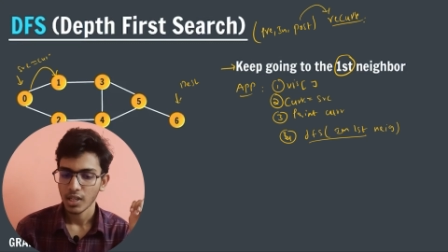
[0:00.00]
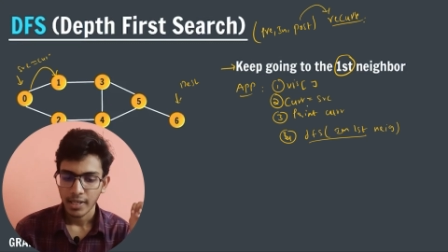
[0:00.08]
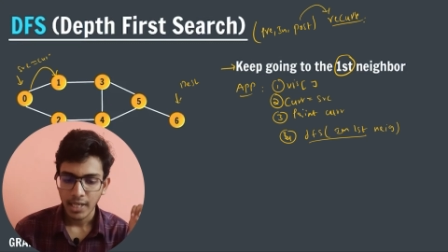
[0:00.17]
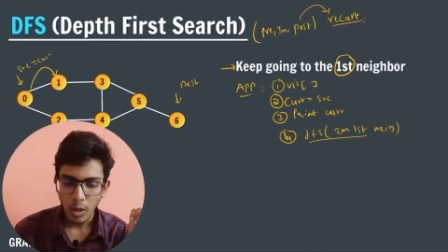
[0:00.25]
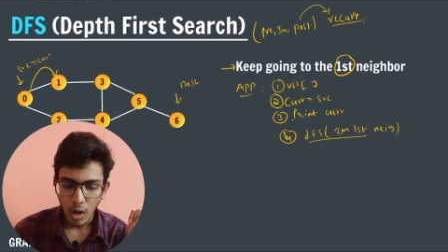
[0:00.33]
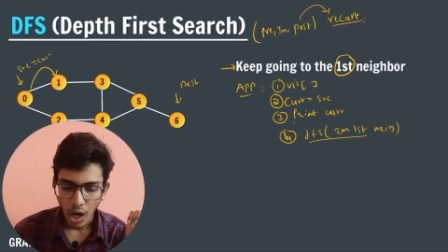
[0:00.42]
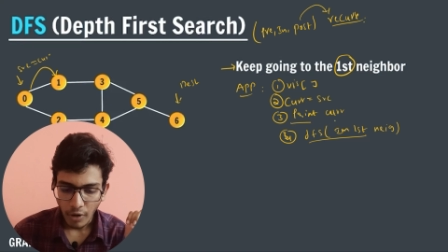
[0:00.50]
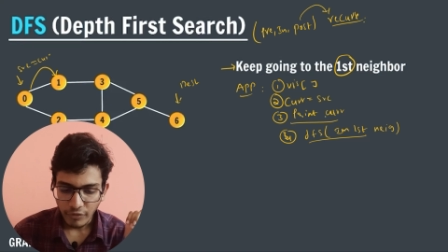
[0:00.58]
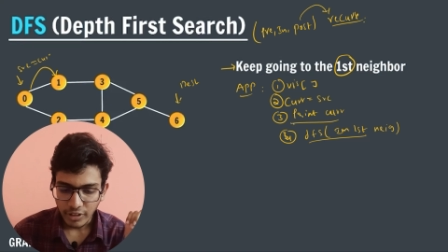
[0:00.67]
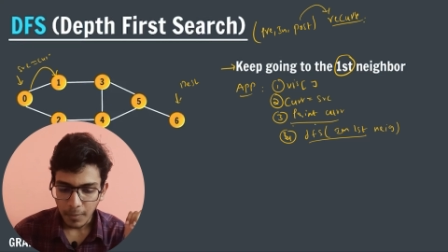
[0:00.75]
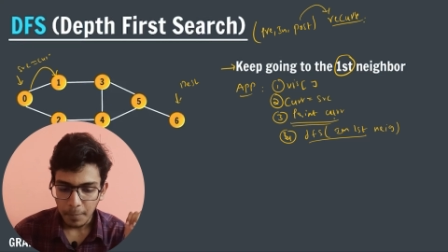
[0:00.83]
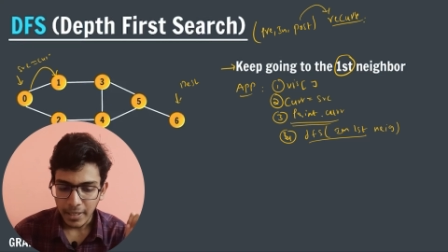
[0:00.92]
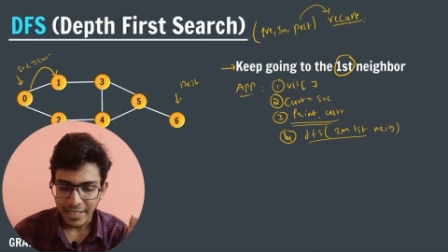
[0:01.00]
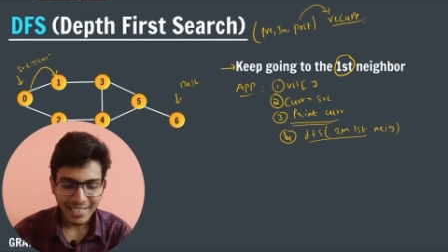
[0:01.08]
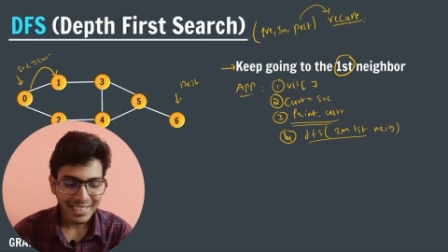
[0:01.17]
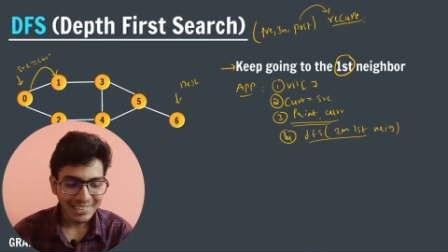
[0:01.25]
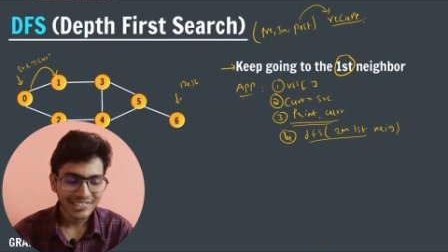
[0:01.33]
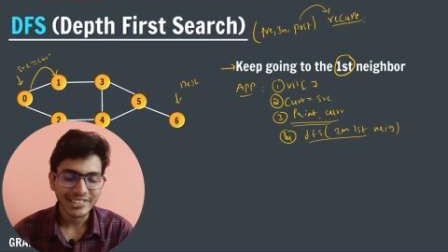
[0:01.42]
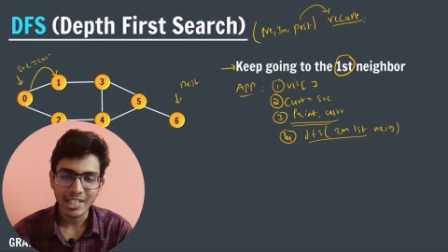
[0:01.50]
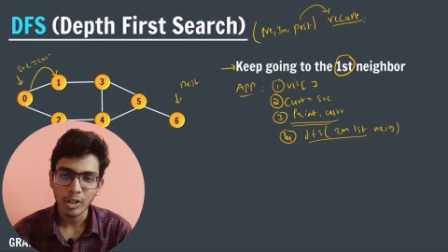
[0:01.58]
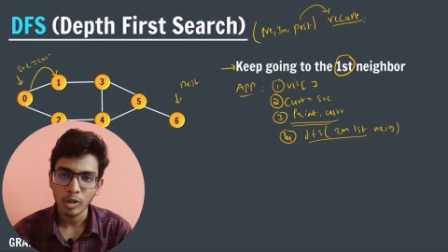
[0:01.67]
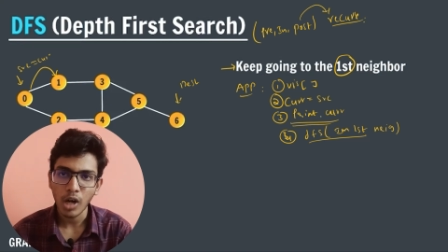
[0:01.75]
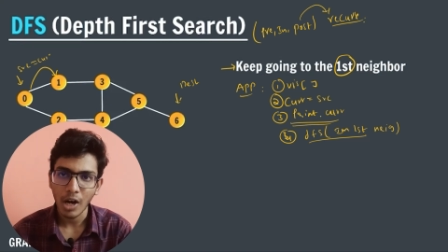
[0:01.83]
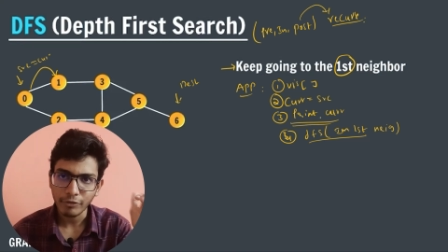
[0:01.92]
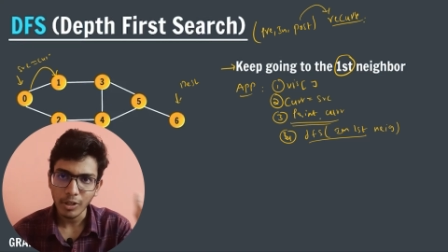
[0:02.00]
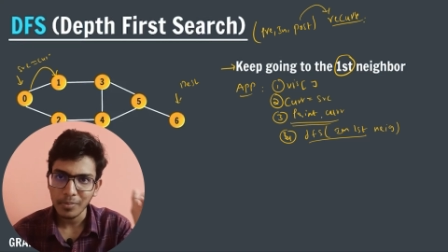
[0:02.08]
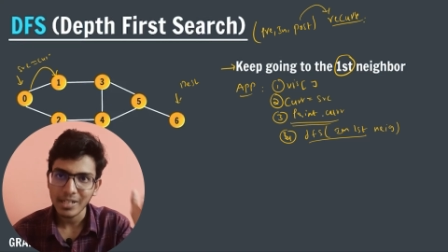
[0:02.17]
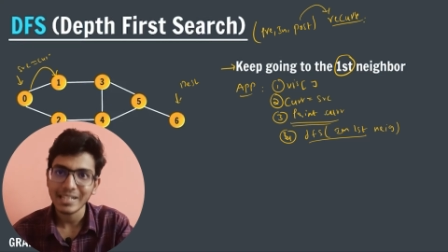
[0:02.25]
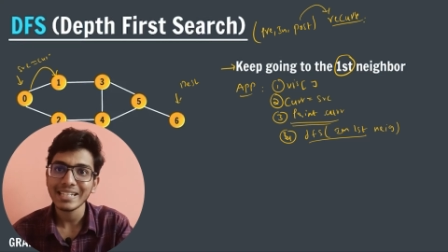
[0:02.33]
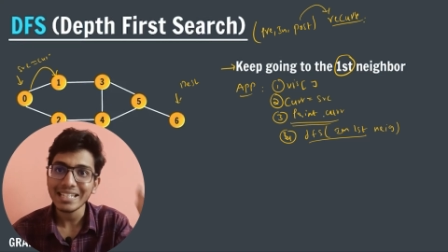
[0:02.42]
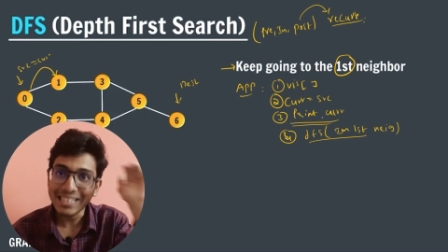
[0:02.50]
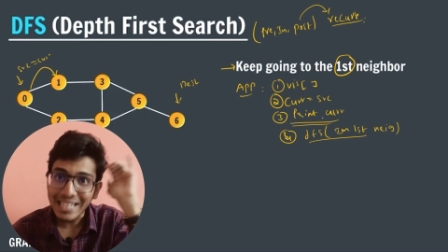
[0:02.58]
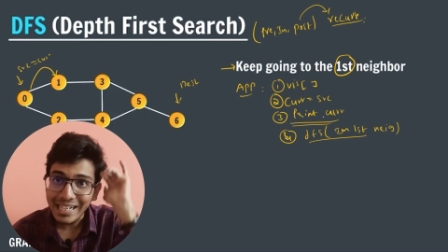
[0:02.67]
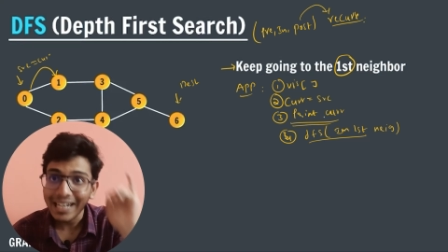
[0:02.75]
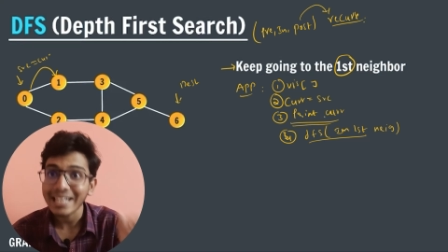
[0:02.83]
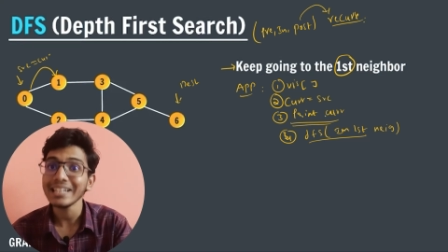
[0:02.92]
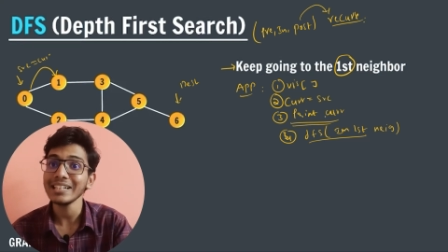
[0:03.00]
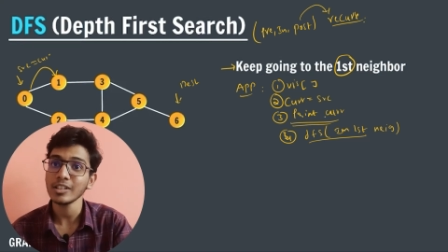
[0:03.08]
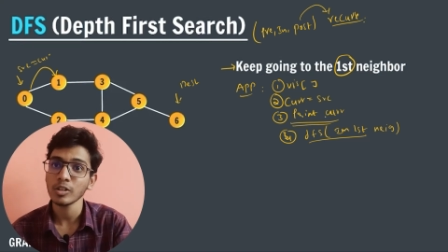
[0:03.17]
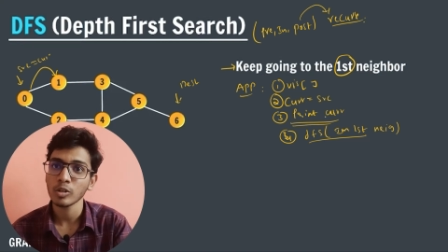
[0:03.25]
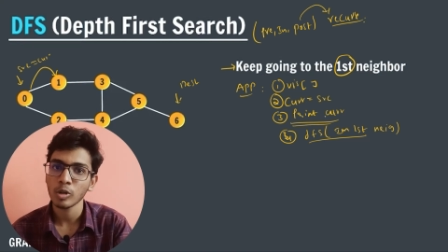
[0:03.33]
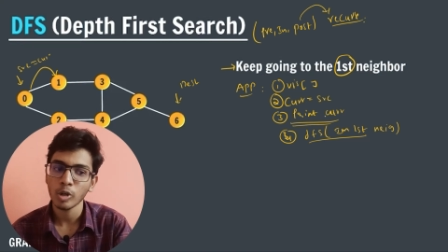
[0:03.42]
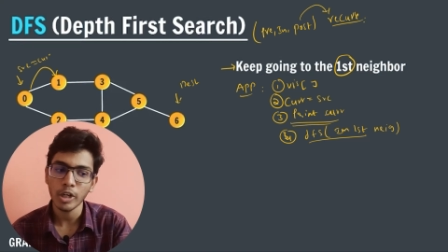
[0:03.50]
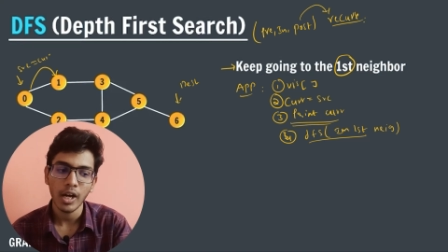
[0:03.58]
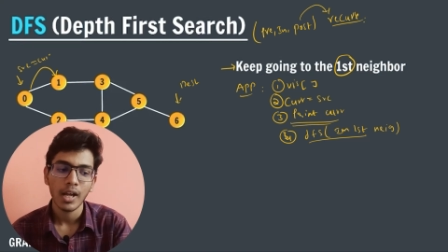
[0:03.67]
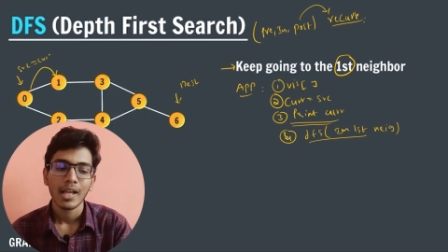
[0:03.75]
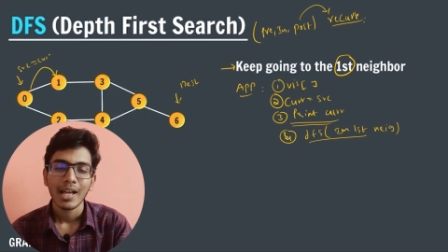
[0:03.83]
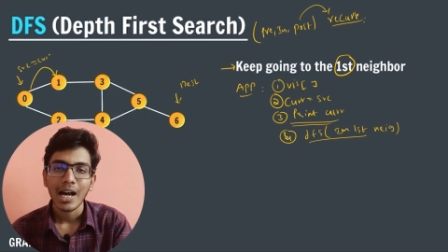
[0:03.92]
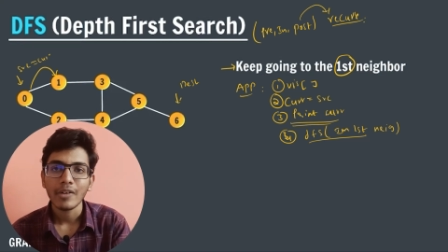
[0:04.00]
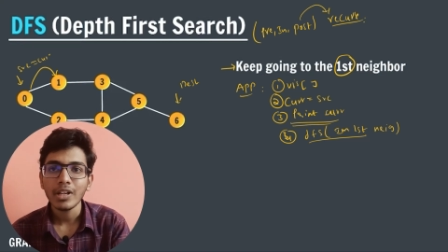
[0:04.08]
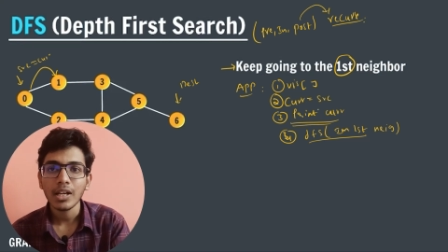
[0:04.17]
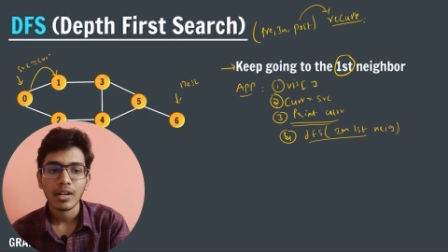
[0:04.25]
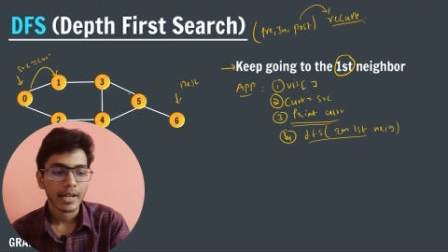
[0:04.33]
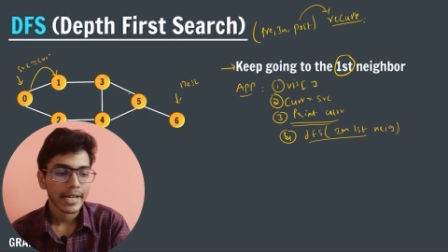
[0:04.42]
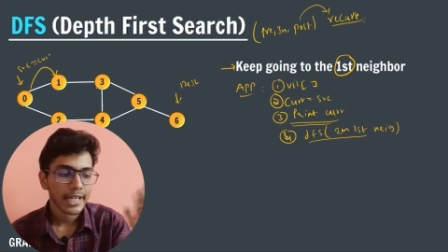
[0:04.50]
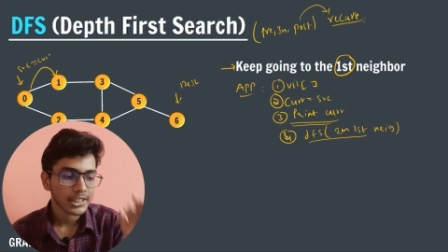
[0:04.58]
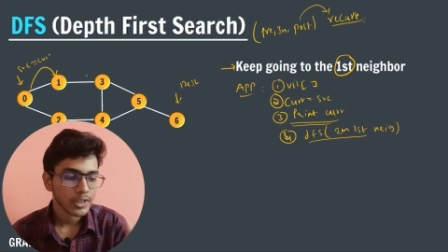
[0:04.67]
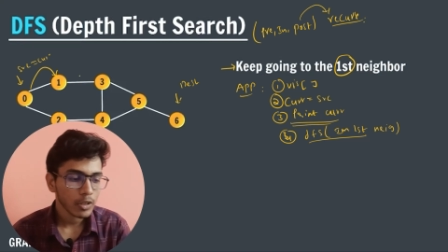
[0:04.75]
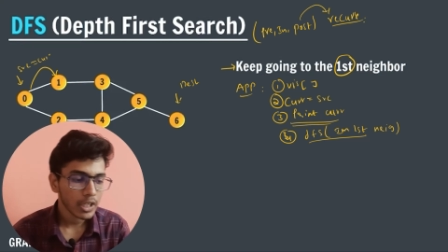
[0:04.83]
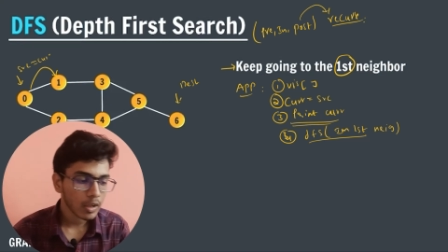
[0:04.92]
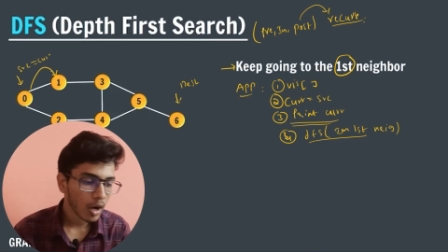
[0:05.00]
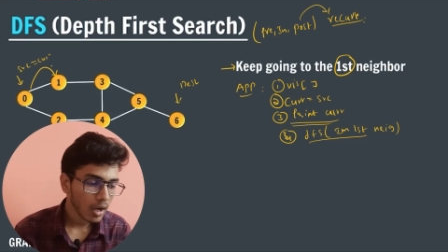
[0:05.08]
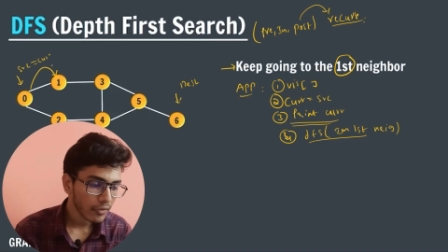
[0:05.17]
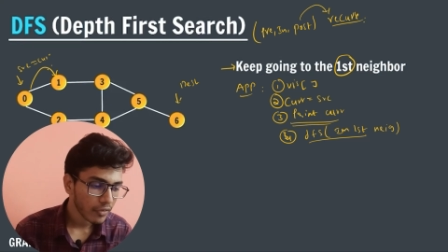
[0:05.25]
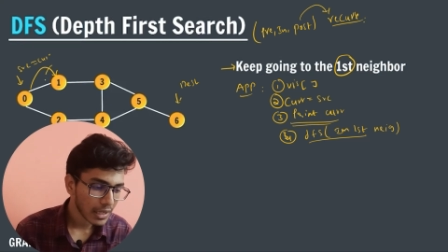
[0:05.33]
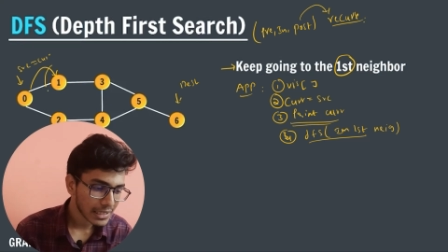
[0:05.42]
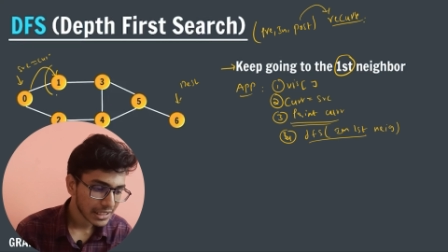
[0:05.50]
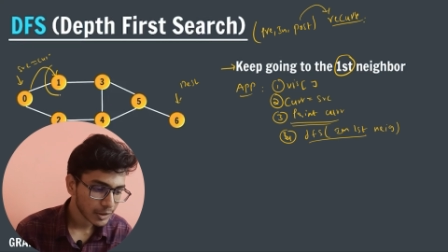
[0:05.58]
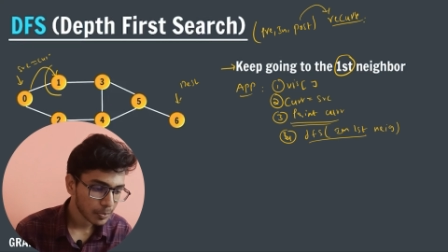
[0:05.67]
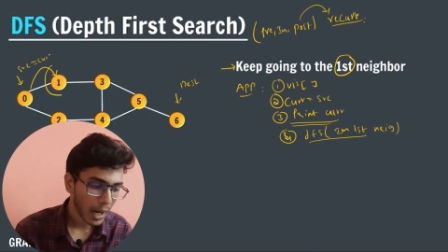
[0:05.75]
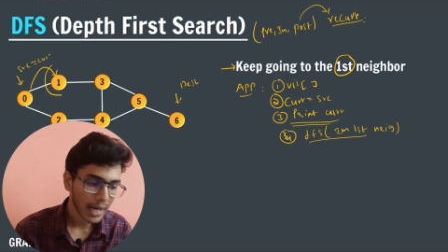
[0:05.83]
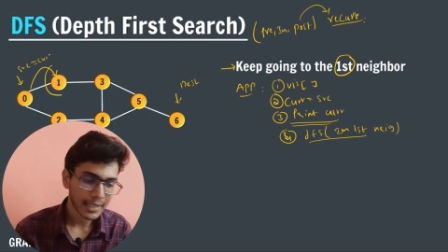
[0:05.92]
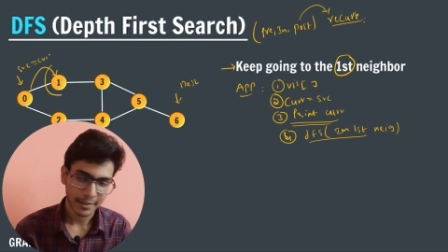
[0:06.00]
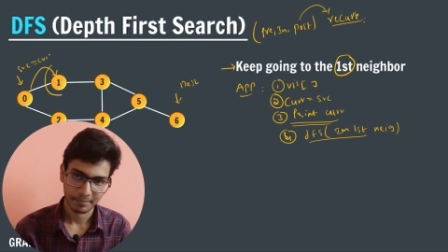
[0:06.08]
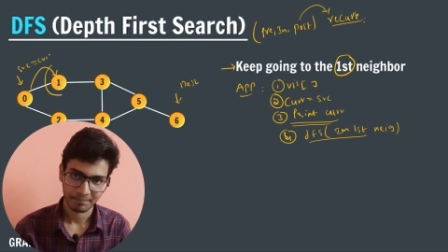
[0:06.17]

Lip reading: Now after printing 0, after printing the current node, I will recursively call for this part.